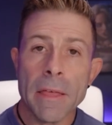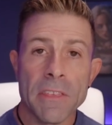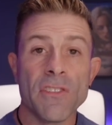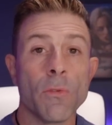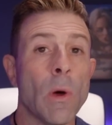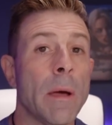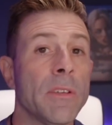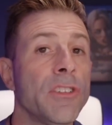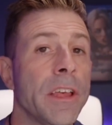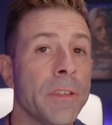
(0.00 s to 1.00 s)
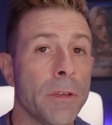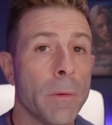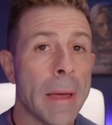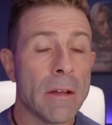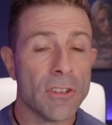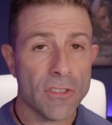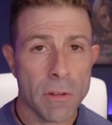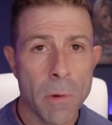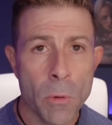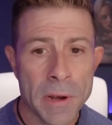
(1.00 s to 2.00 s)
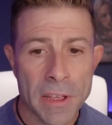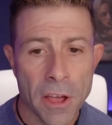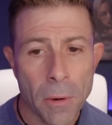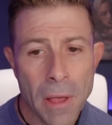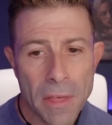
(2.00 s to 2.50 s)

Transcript: This is what I was telling you about just a moment ago.